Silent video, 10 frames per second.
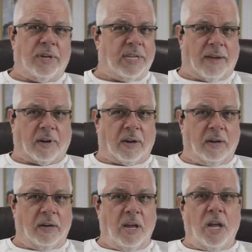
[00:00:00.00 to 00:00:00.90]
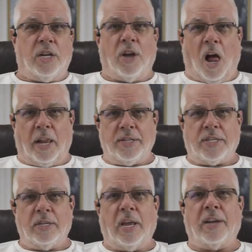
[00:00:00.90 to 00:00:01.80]
endeavor,
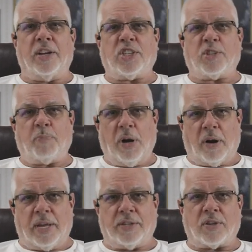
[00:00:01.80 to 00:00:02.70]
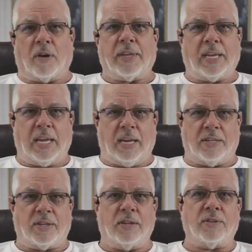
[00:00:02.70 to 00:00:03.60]
knowledge and experience are the
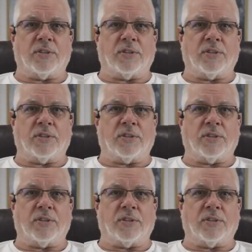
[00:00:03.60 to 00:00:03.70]
keys to